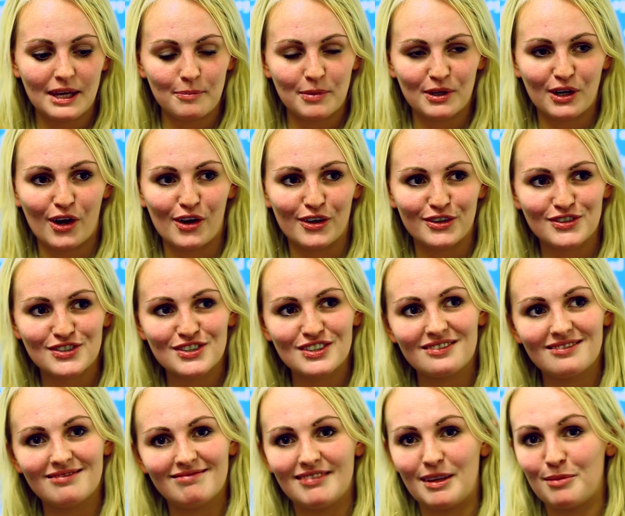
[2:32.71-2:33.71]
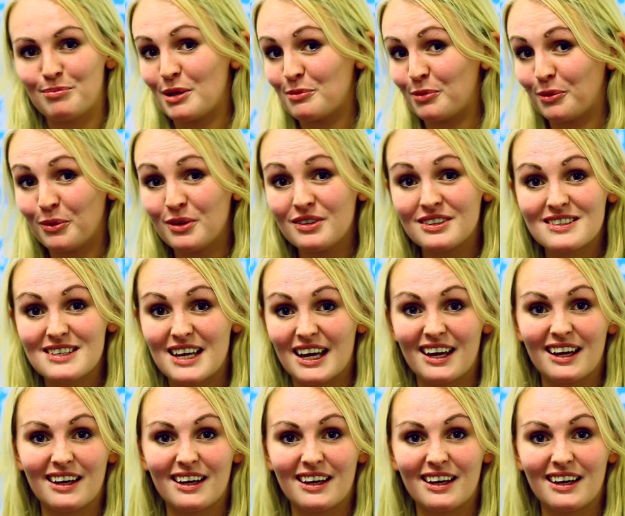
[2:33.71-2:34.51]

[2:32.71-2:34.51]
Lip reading: because then people wouldn't say